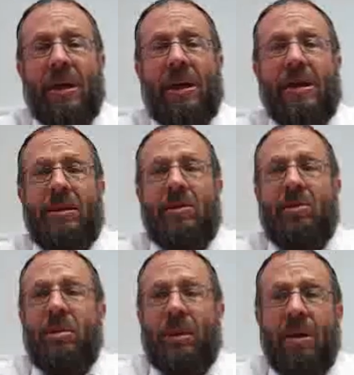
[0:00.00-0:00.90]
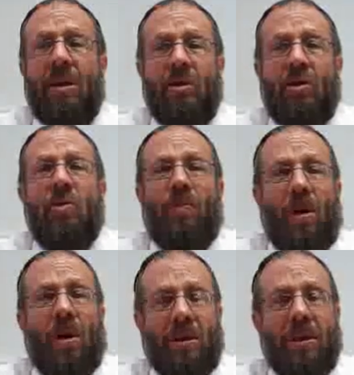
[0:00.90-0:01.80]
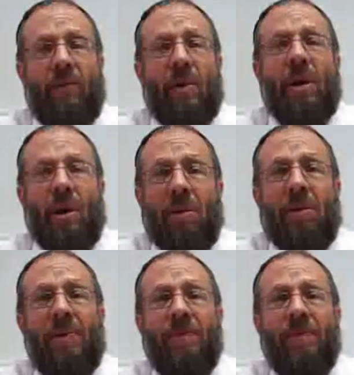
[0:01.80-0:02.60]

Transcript: constituted two parts of one whole,